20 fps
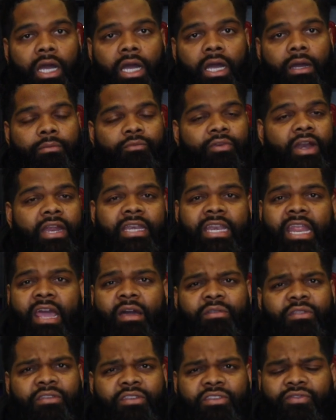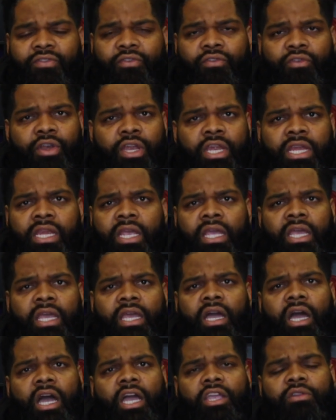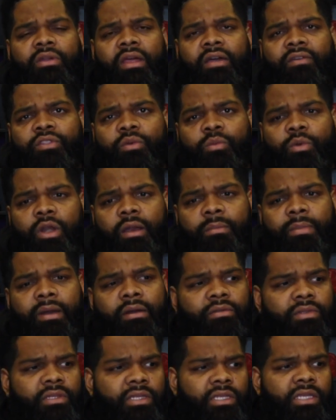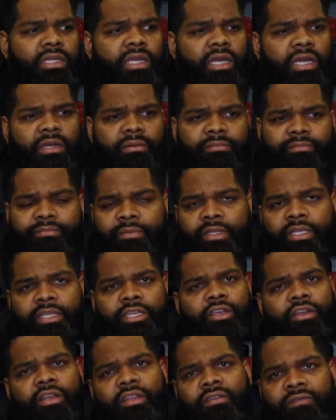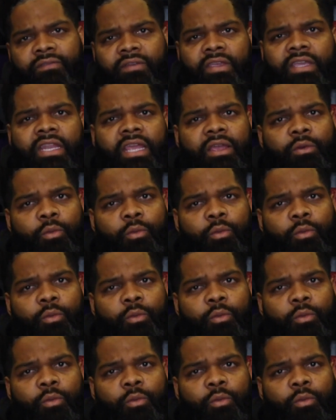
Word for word: Um, right now, this free. Uh, you don't have to worry about the um, yearly fee.